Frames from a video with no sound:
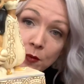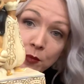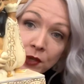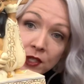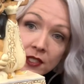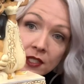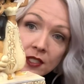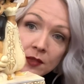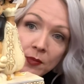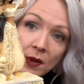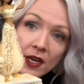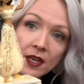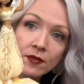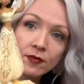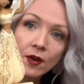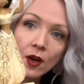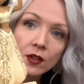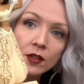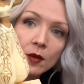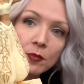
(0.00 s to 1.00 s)
princess by
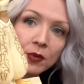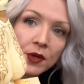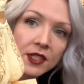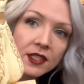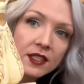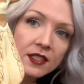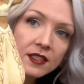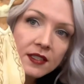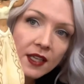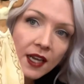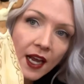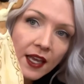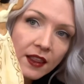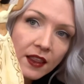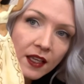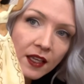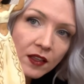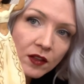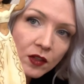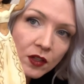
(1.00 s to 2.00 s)
default. A princess that I
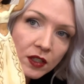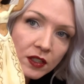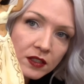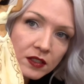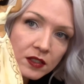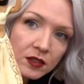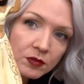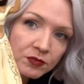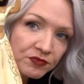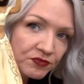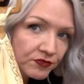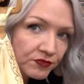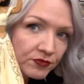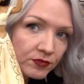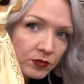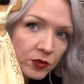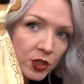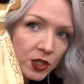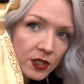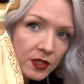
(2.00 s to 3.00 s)
think looks
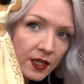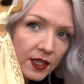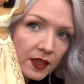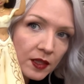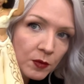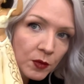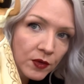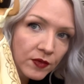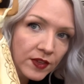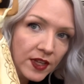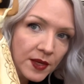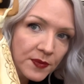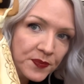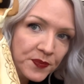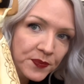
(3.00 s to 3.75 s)
just like the movie.